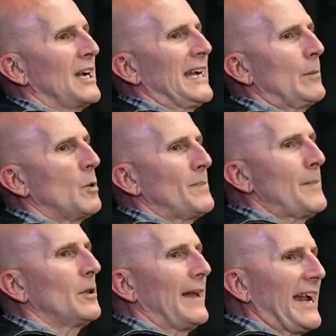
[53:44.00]
when
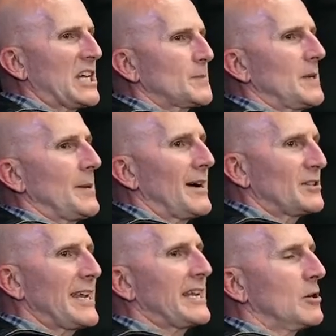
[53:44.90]
people ask me about
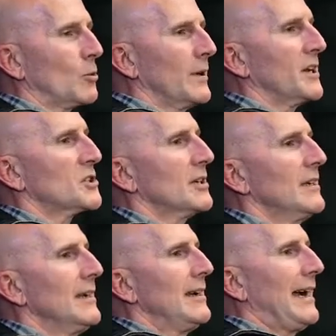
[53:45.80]
taking risk,
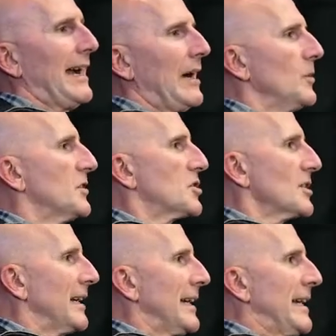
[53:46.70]
I would
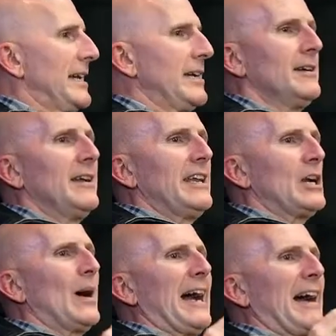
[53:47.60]
say, you know,
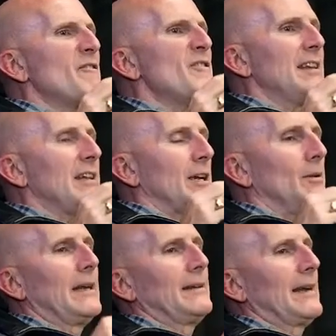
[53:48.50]
I you know
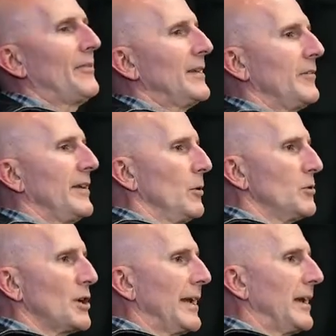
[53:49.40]
I think of the old
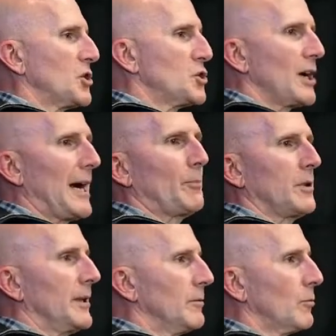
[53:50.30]
Janis
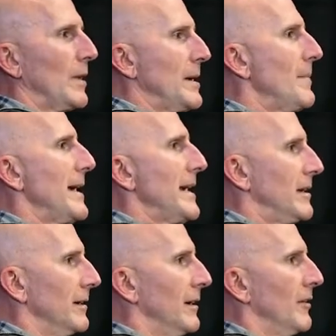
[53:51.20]
Joplin remake
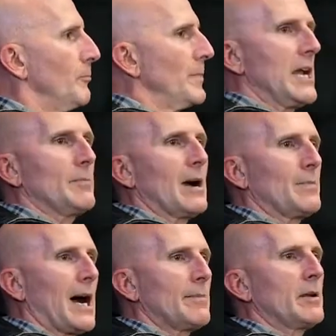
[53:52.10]
of Me and My
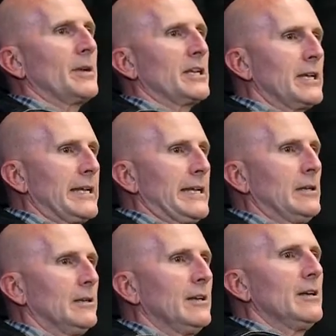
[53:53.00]
Bobby McGee.
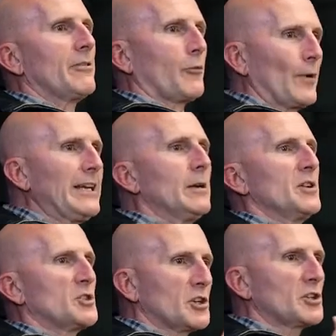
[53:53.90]
Freedom is
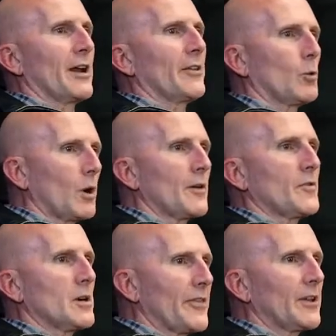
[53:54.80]
just another word for
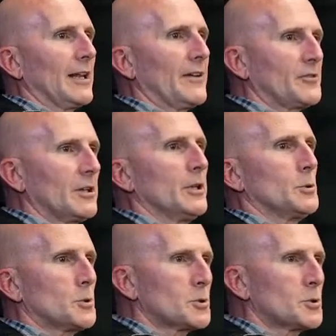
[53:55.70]
nothing left to lose.